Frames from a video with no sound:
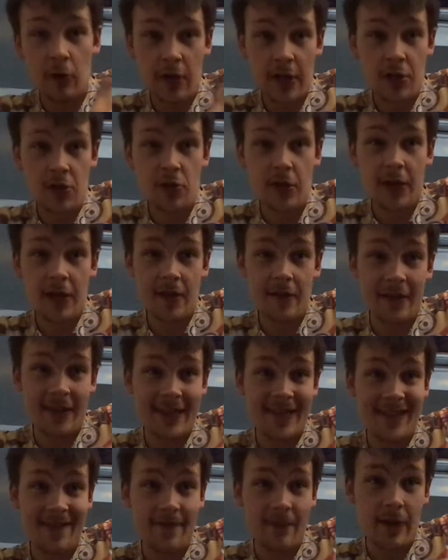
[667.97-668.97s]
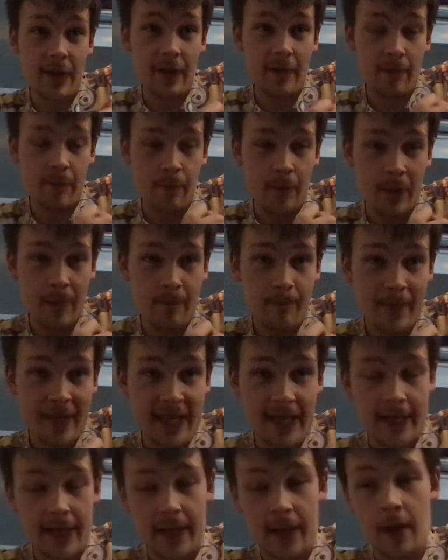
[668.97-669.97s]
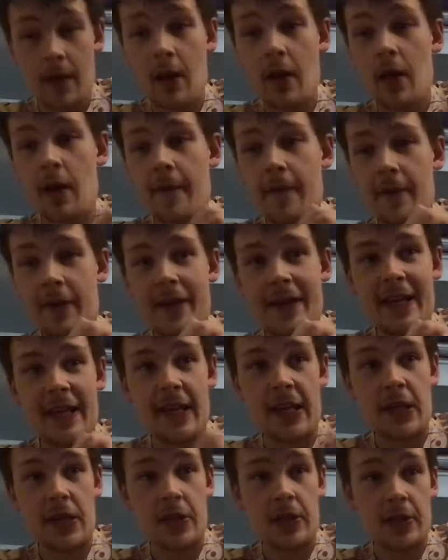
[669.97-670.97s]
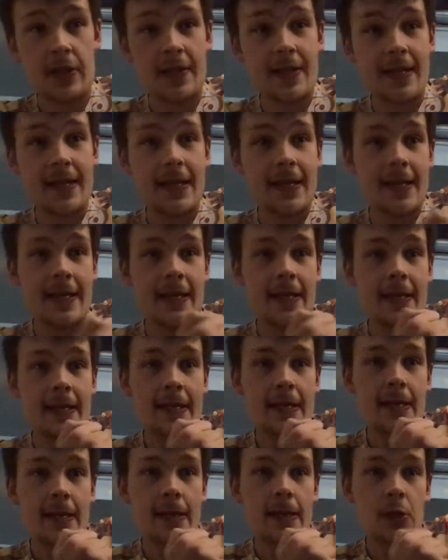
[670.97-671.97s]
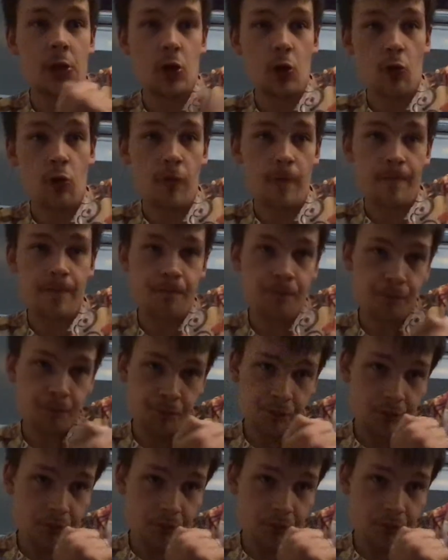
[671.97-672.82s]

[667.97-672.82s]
They've got that striker that they've been needing for ages. So